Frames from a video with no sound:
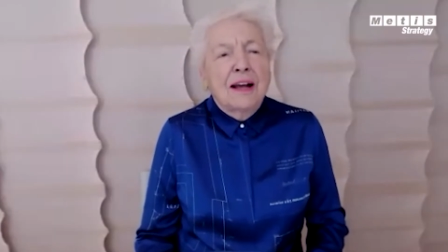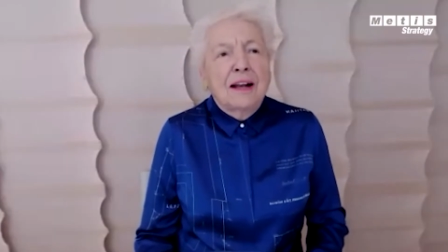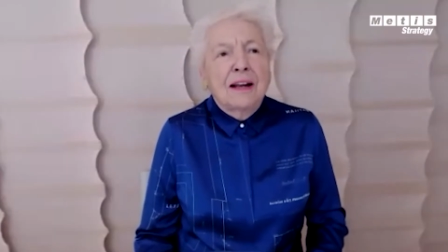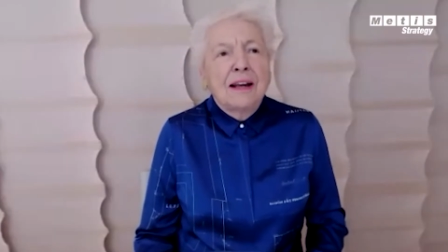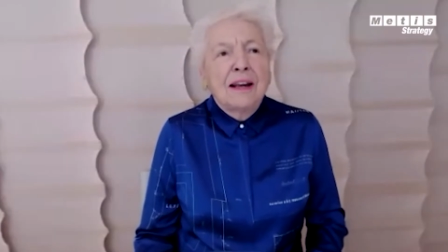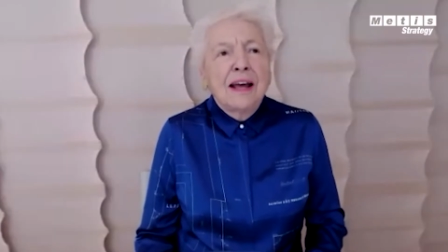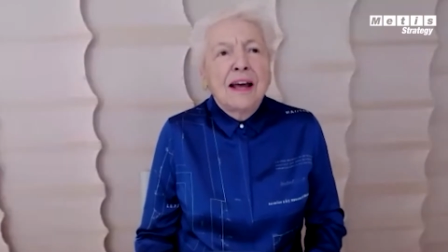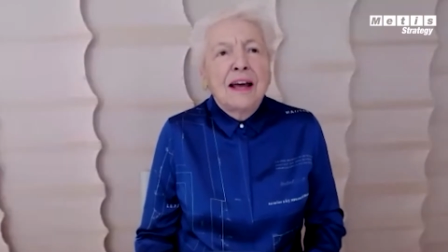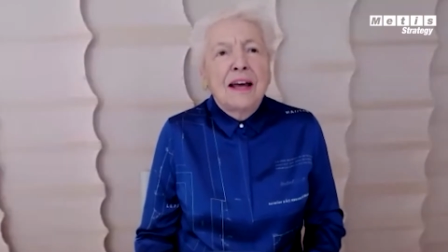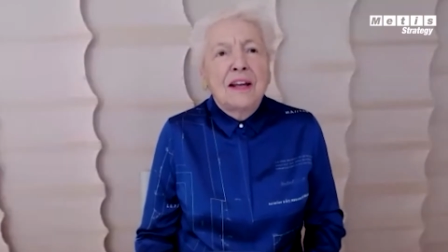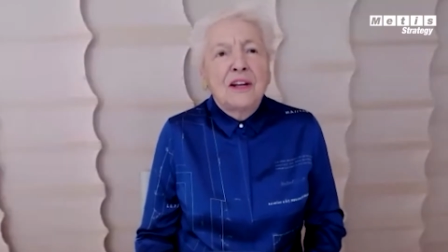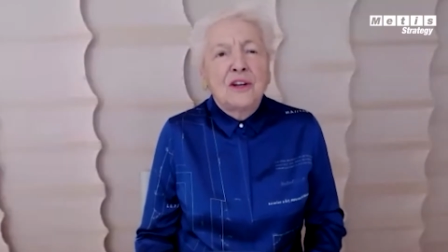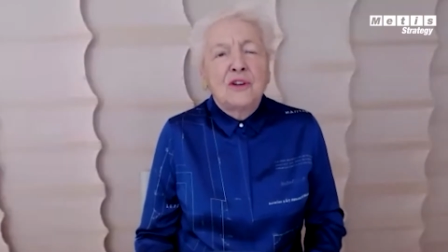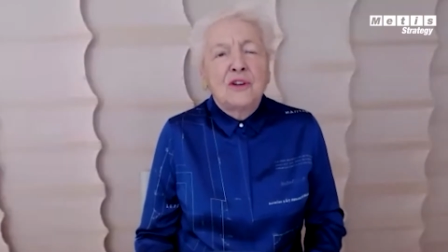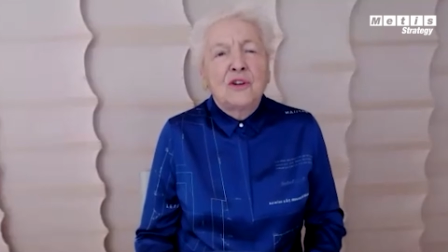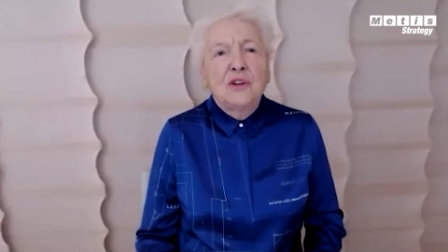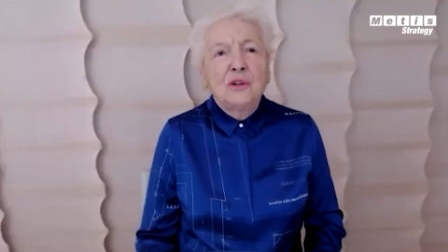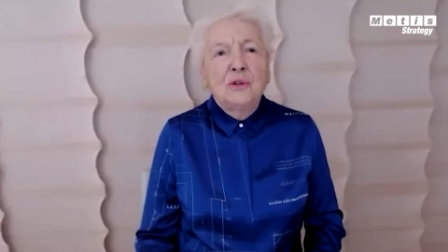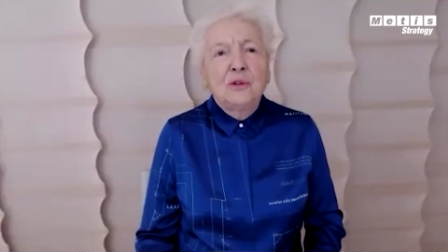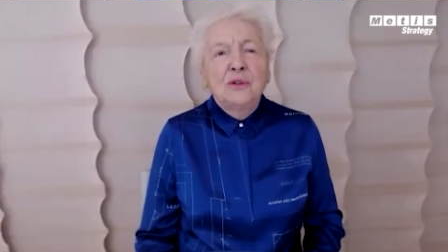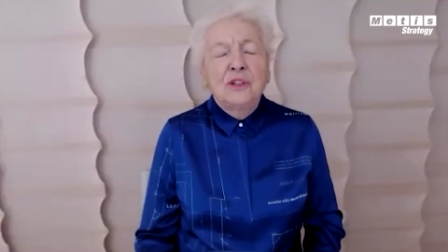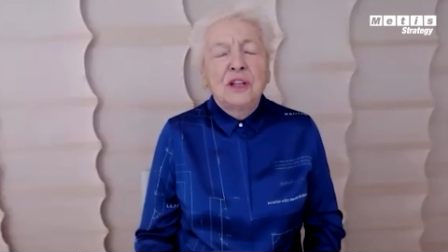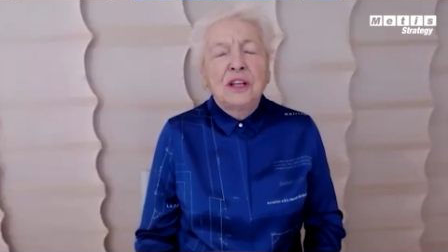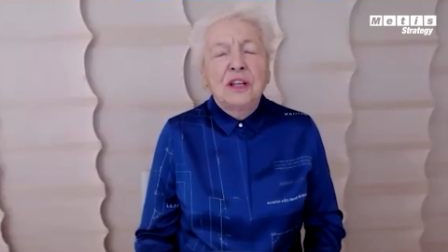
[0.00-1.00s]
client
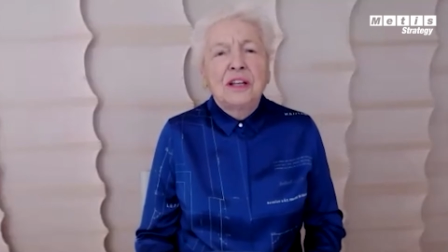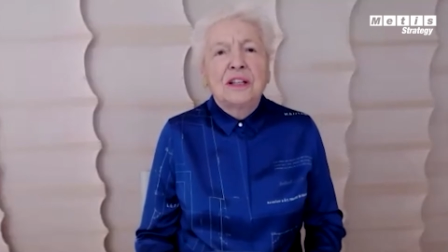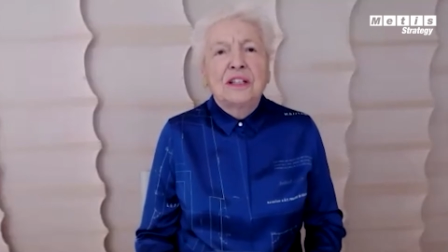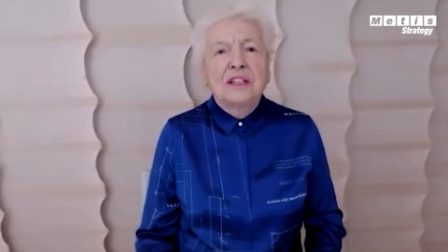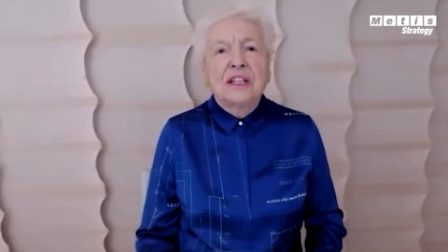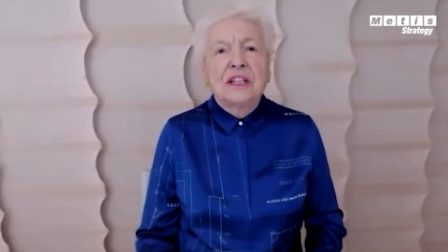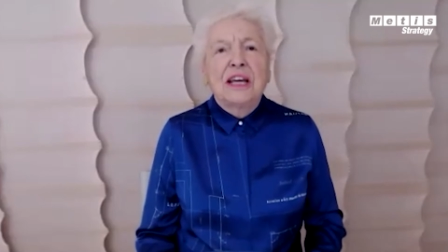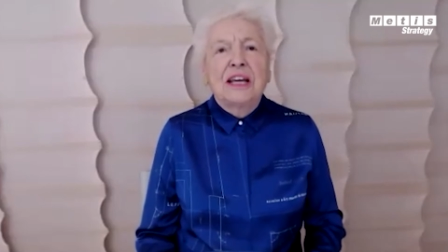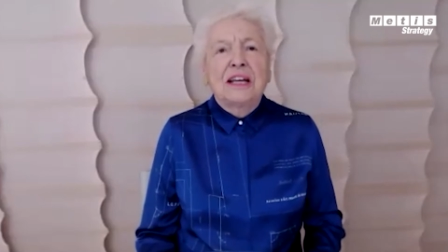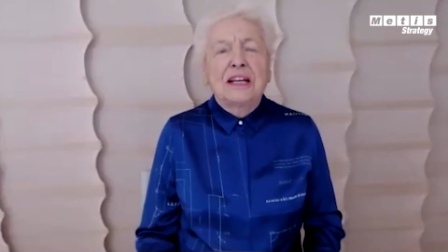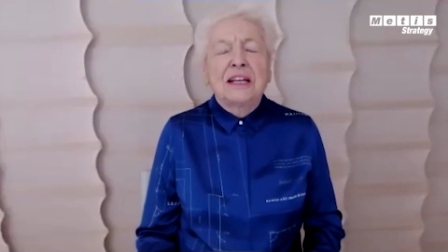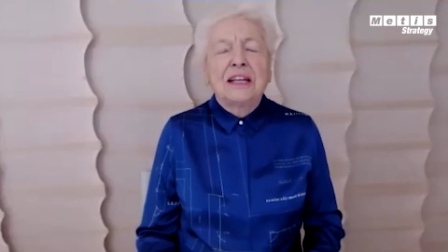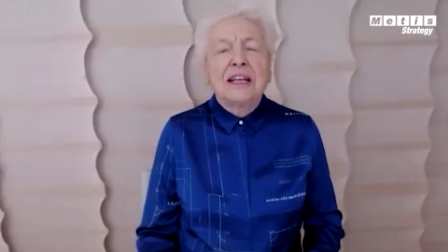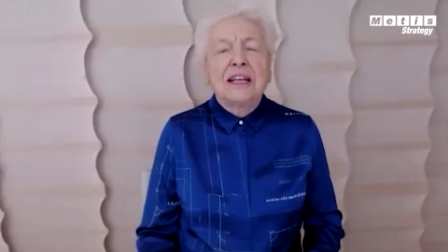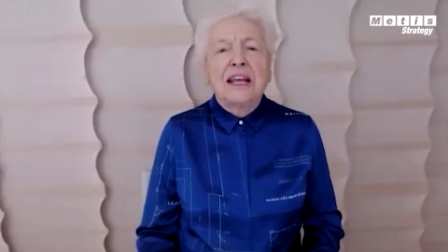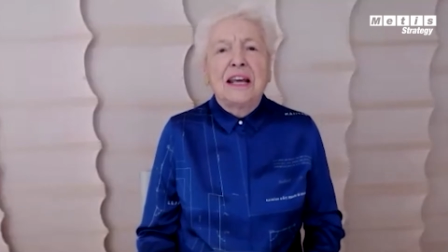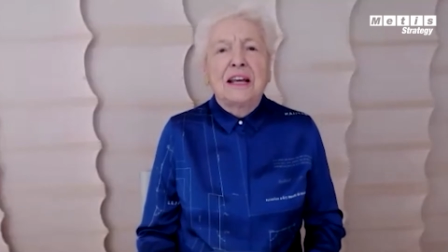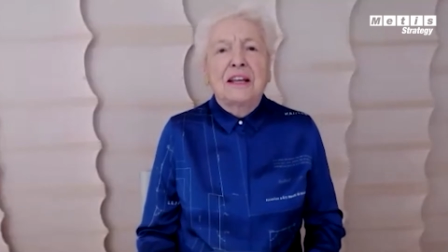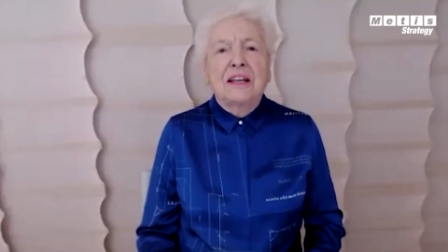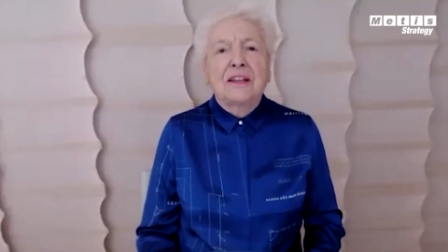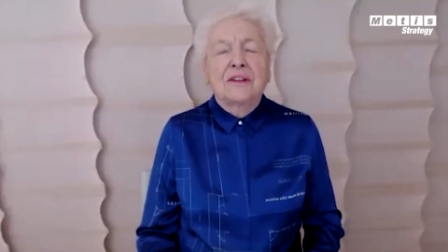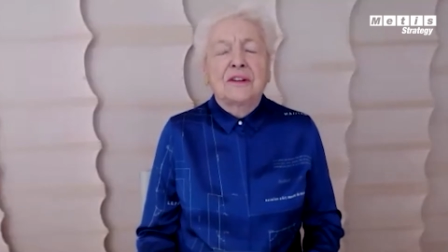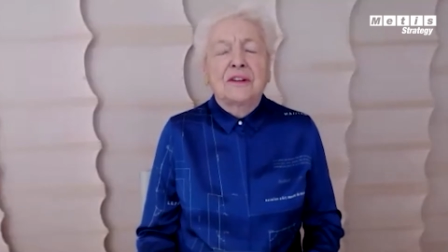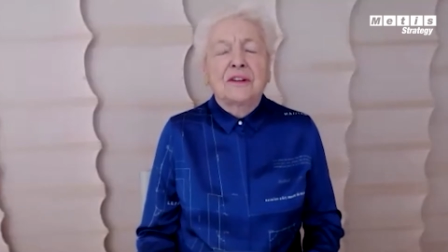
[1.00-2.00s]
using a
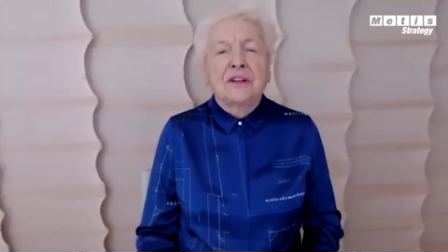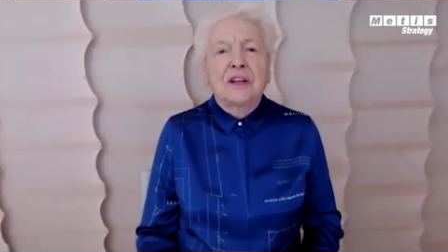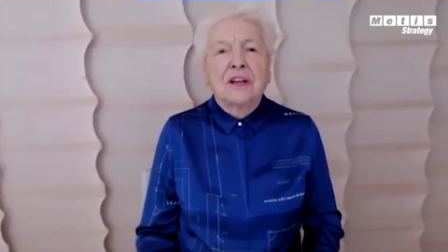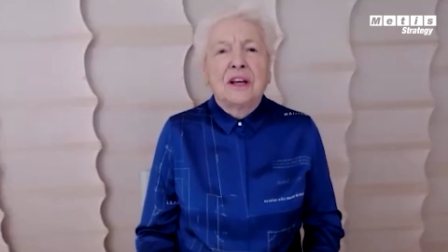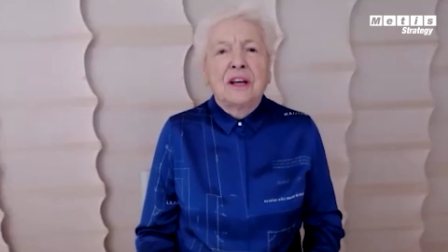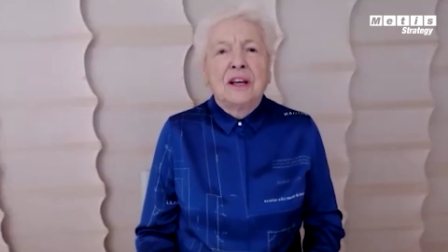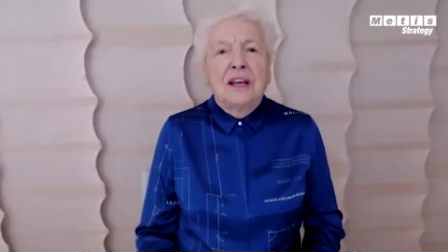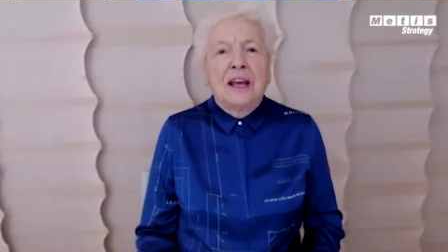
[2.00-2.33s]
technique that